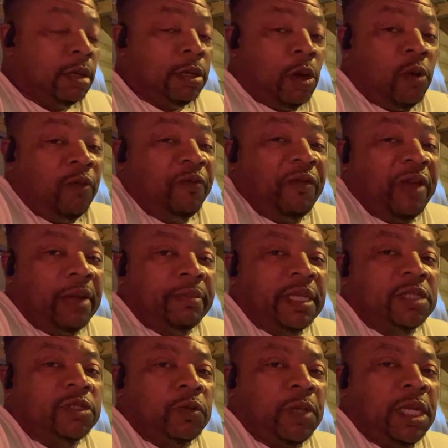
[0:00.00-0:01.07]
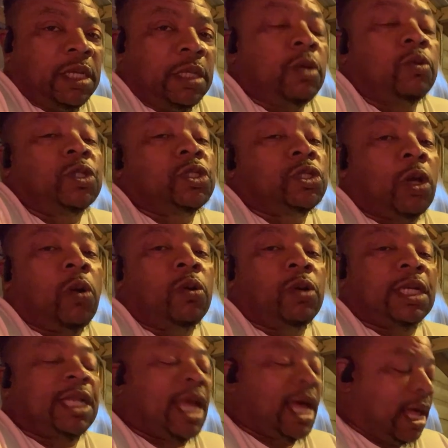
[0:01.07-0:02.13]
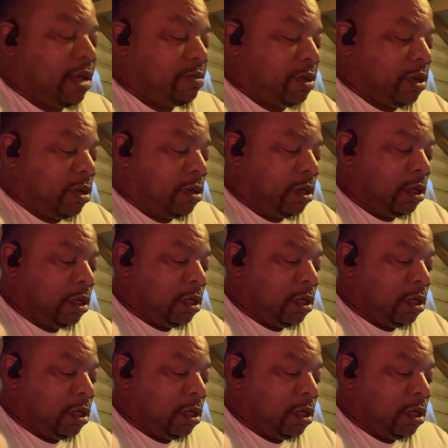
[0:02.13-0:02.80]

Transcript: no family tree, you was told a lie, bro.